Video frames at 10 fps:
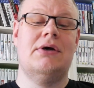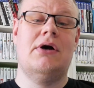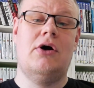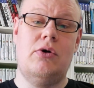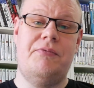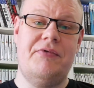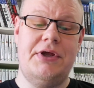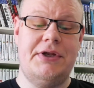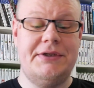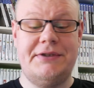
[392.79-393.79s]

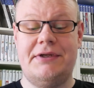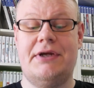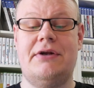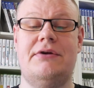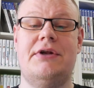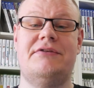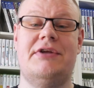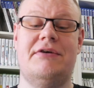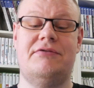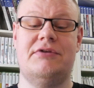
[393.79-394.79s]
Hopefully Nintendo does
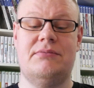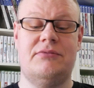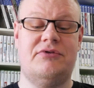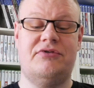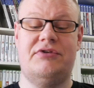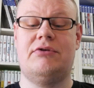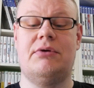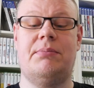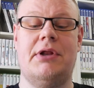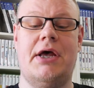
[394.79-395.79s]
have some
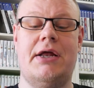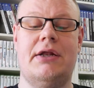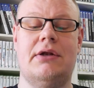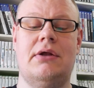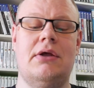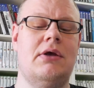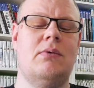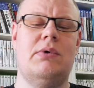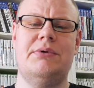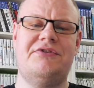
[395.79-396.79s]
secret plan and
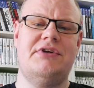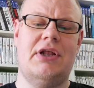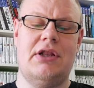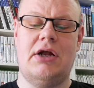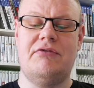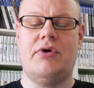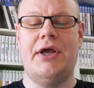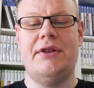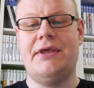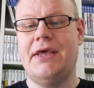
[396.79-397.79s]
we will see a lot of
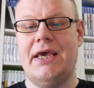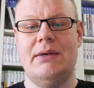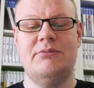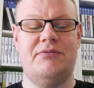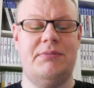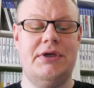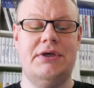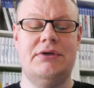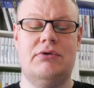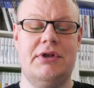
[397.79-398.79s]
great games
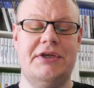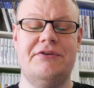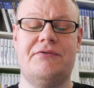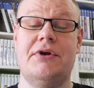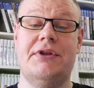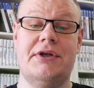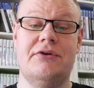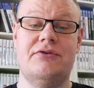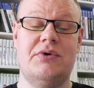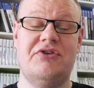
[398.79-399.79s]
being released for
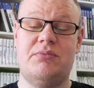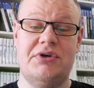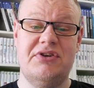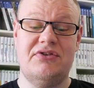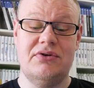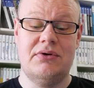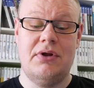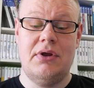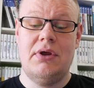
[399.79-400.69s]
Nintendo Switch pretty soon.